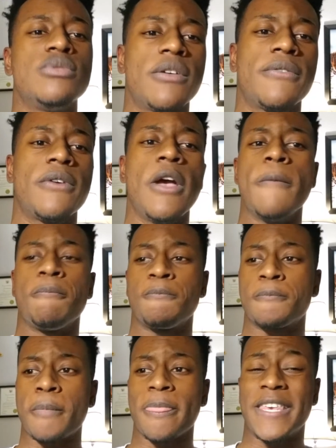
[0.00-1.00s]
of
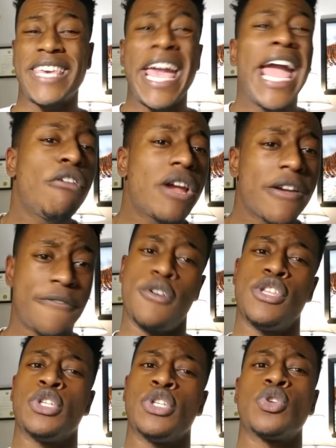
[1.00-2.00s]
caring for
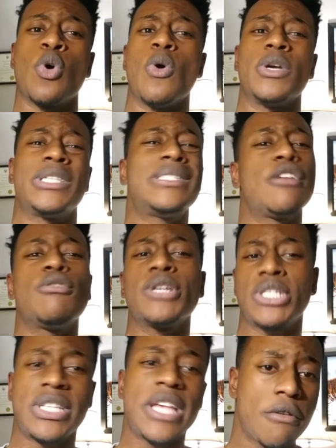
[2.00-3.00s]
this goal, etc.,
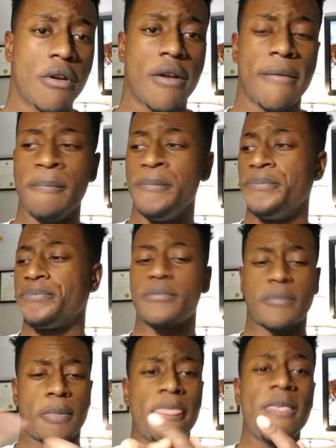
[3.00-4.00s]
etc.
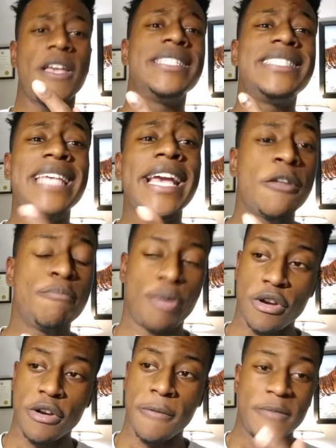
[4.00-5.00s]
Second
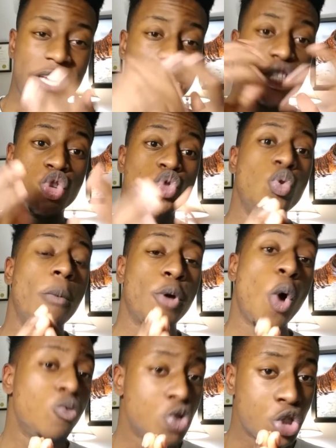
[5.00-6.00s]
part is the new
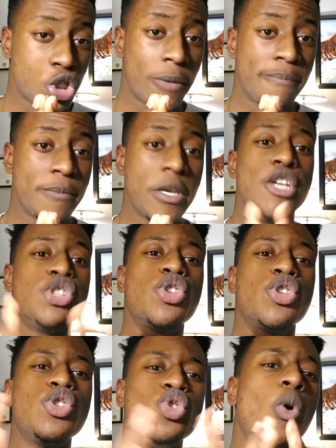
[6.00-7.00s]
approach. So
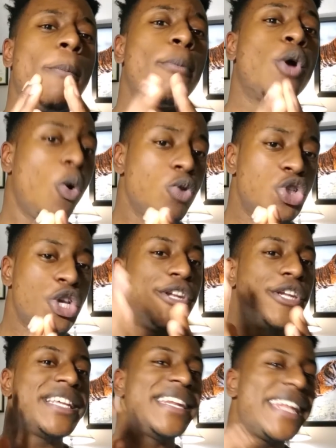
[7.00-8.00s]
the new approach
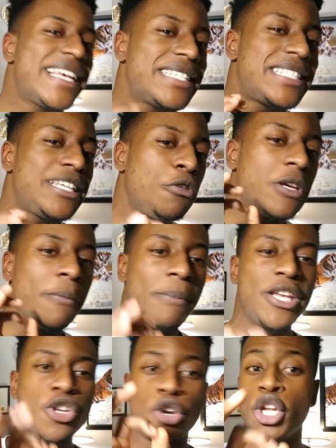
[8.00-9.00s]
doesn't necessarily mean
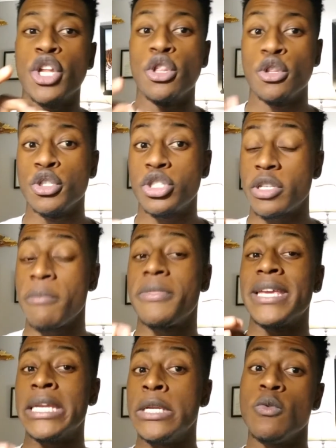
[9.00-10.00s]
you're going to learn
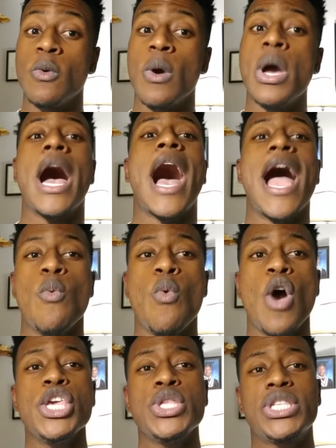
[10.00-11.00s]
something new. I
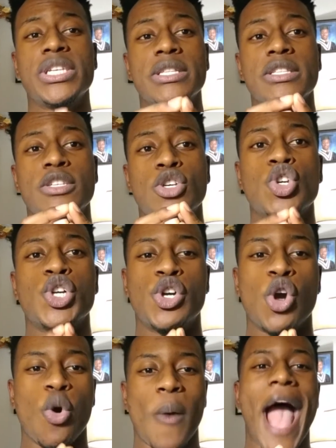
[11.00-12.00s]
want you to
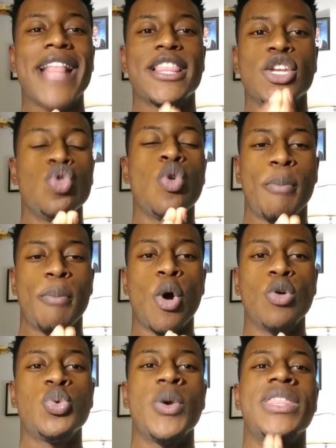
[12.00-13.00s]
go at the new
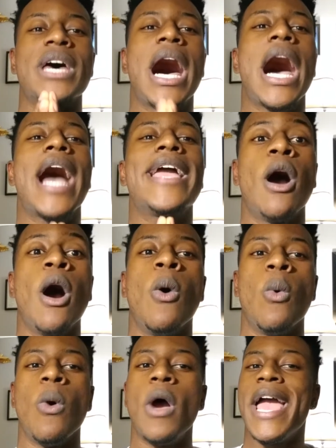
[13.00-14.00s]
approach with a high O.
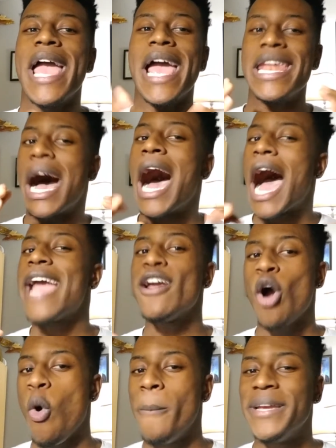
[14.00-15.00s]
And a high
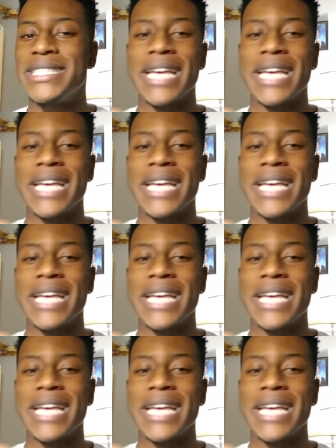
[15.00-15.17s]
O means a